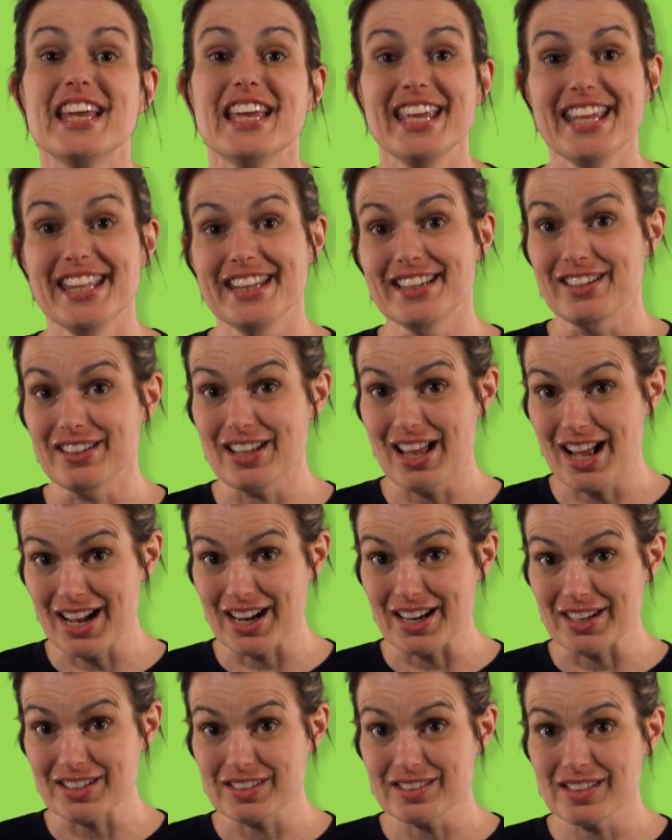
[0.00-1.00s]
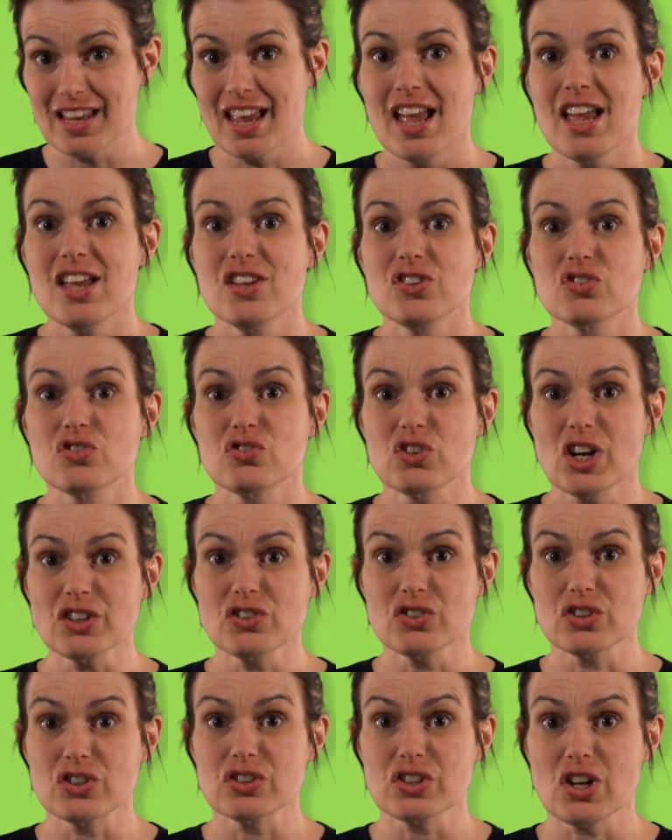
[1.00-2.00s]
In the lungs,
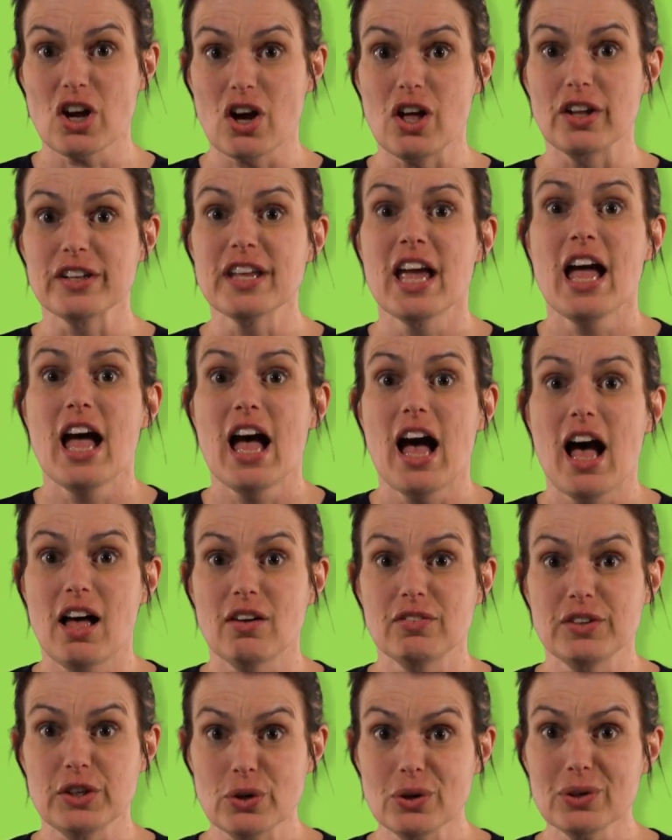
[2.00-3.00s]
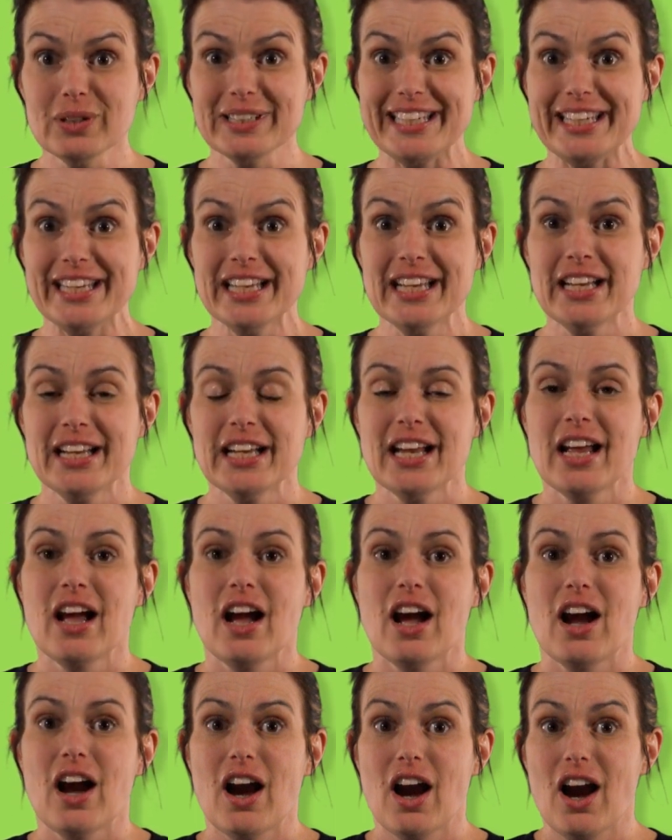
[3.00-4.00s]
structures called alveoli
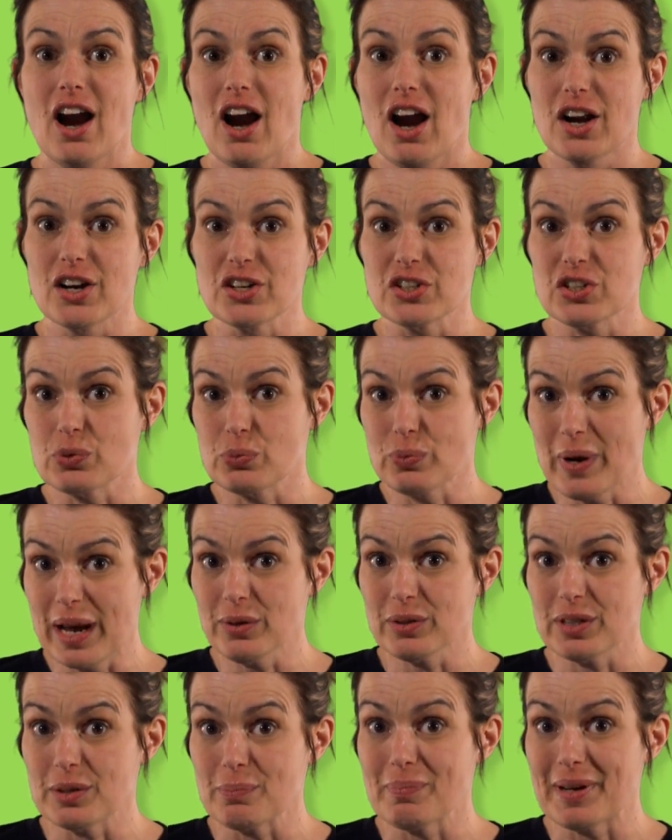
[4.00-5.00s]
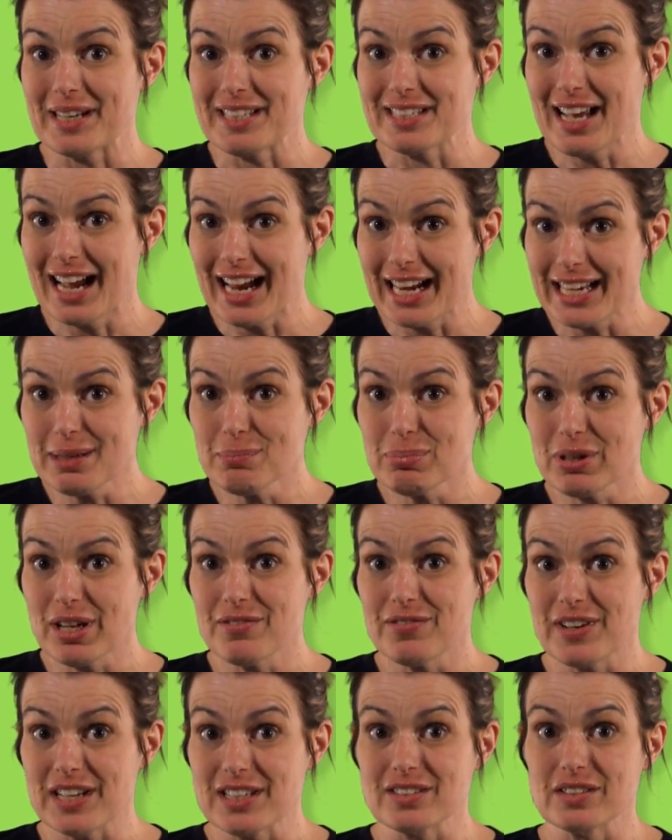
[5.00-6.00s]
are surrounded by tiny
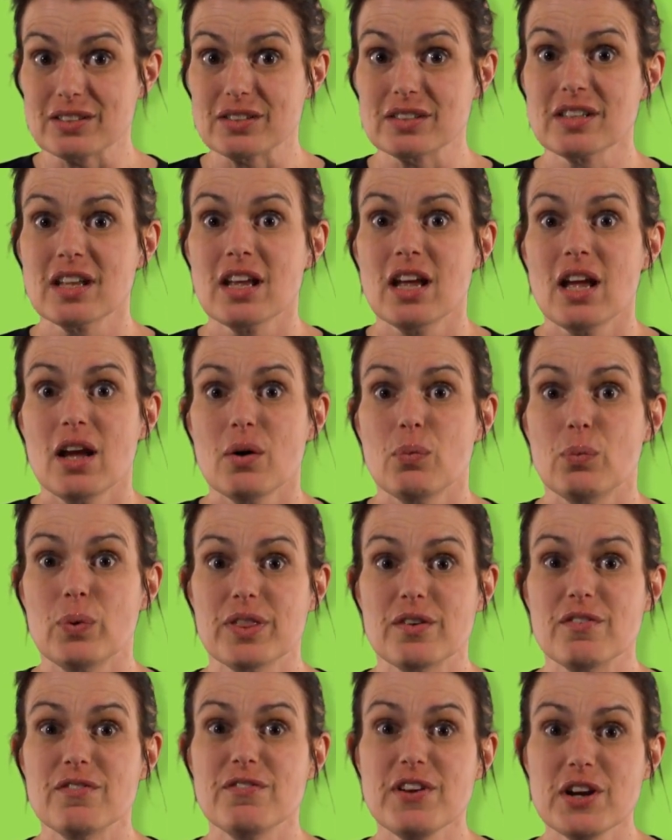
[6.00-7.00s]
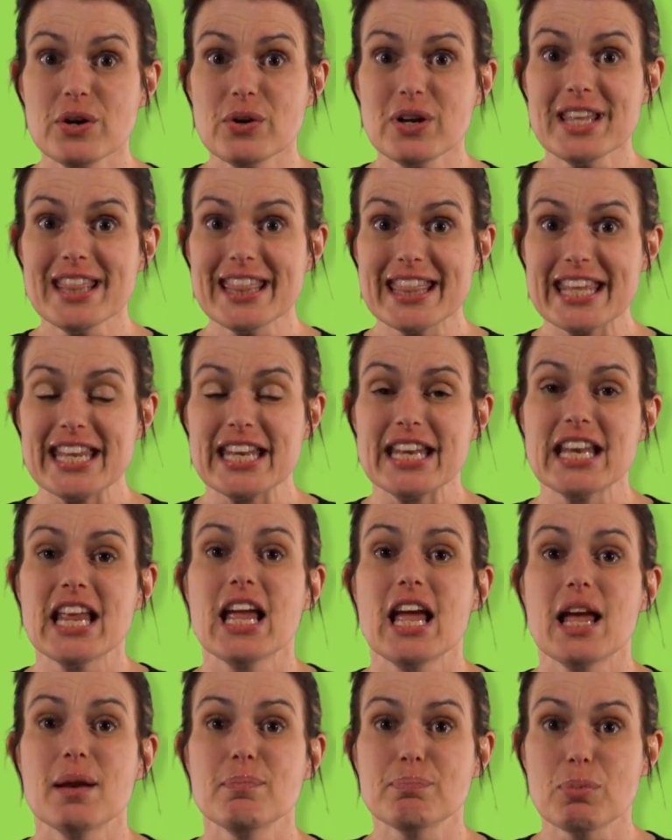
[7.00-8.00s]
blood vessels with a very
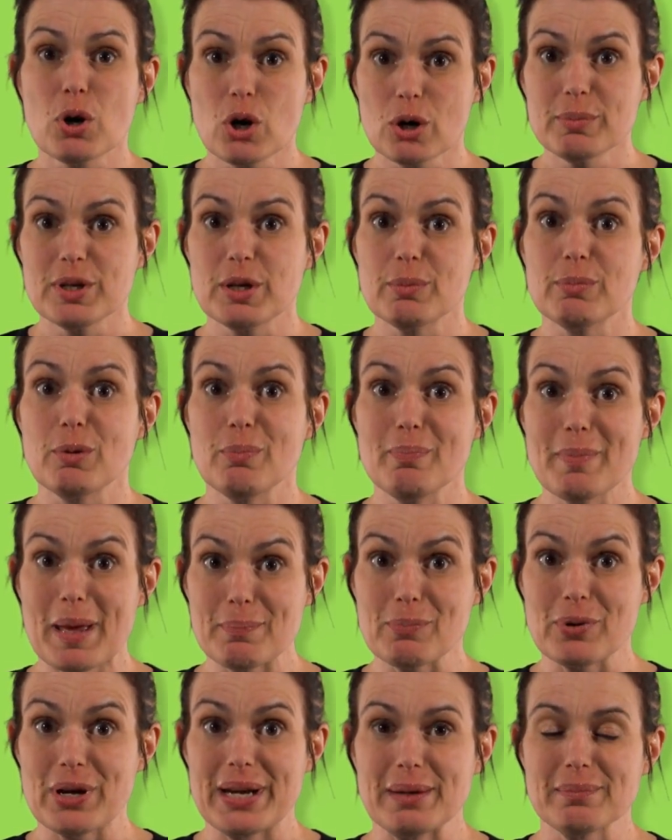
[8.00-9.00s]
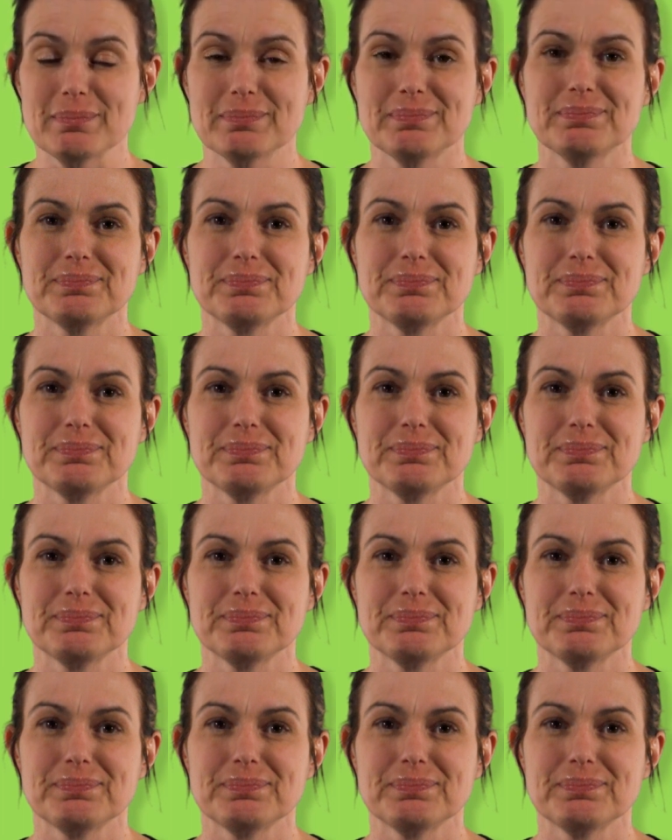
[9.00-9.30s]
thin and permeable membrane.